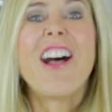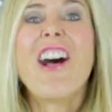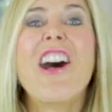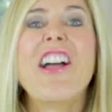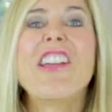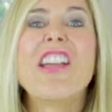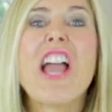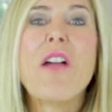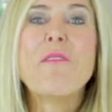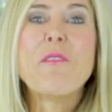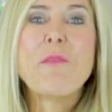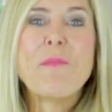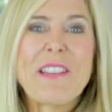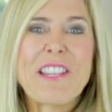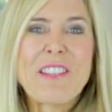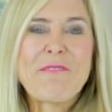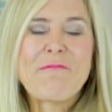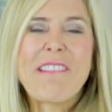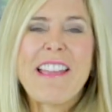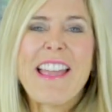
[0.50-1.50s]
Hi, I'm
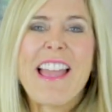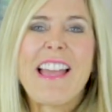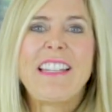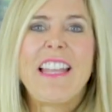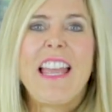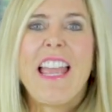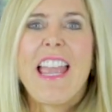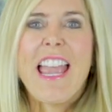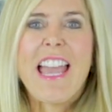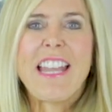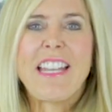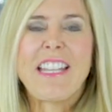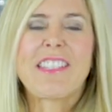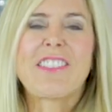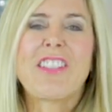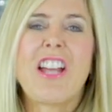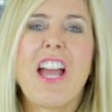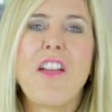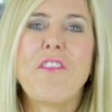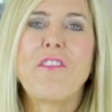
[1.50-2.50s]
Rebecca Brand, and it's
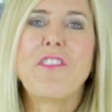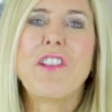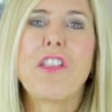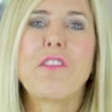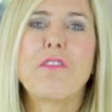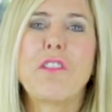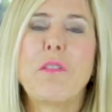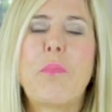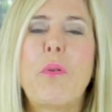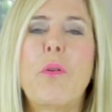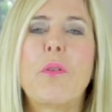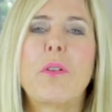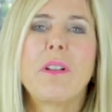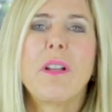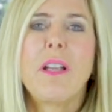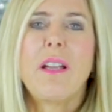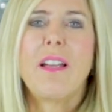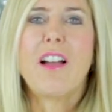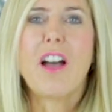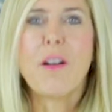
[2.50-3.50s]
time for another report
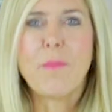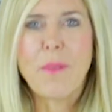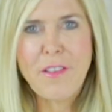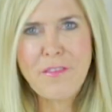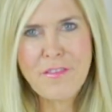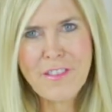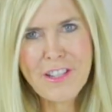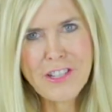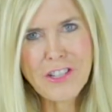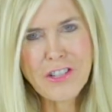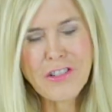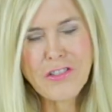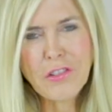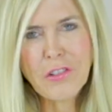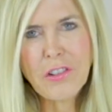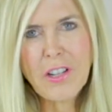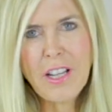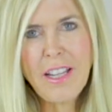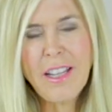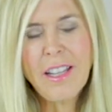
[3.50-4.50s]
on my fitness
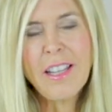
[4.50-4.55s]
journey.